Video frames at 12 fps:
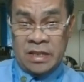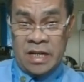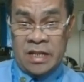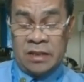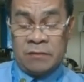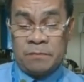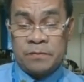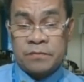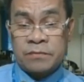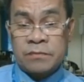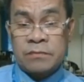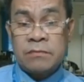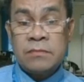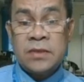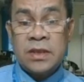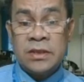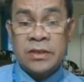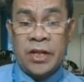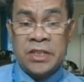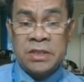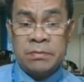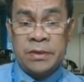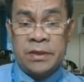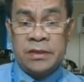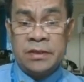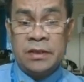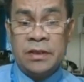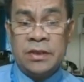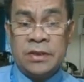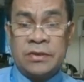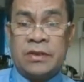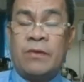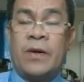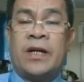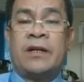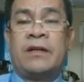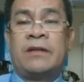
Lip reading: current transferred to the wire.